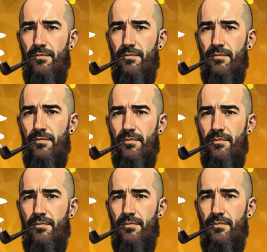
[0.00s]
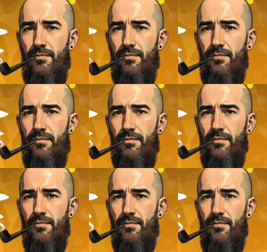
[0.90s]

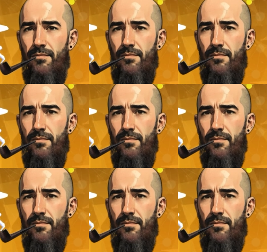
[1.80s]
Nobody speaks.